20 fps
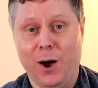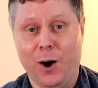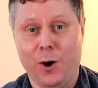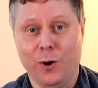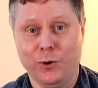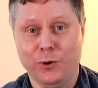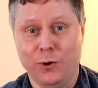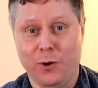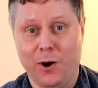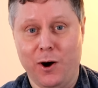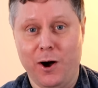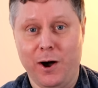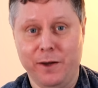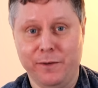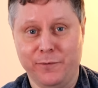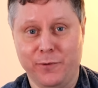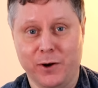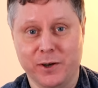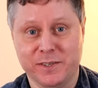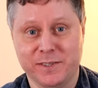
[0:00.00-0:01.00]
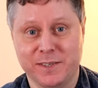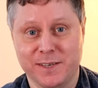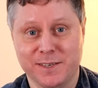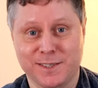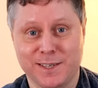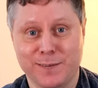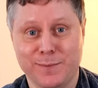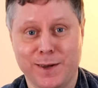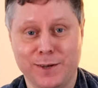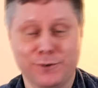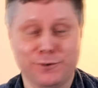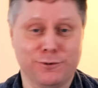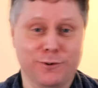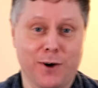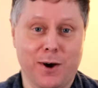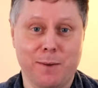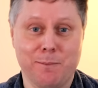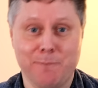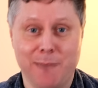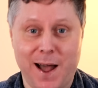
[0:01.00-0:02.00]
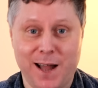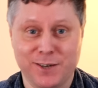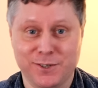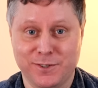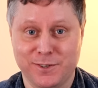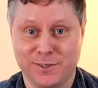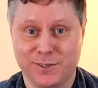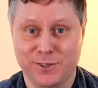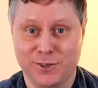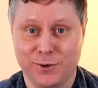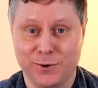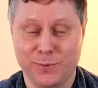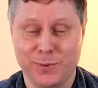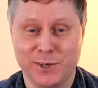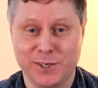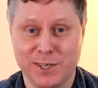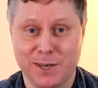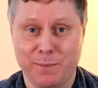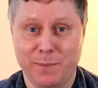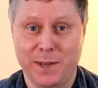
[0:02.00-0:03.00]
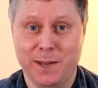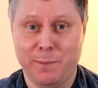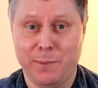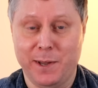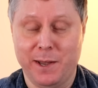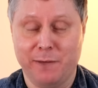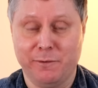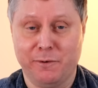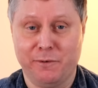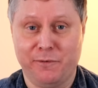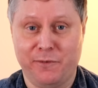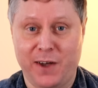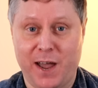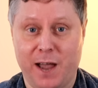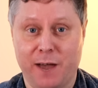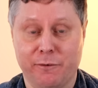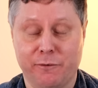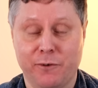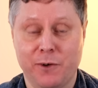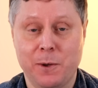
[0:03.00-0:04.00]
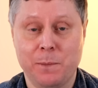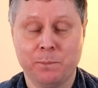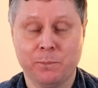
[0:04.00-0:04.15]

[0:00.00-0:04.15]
on your hi-fi system and try and match the two, which can be a bit of a faff.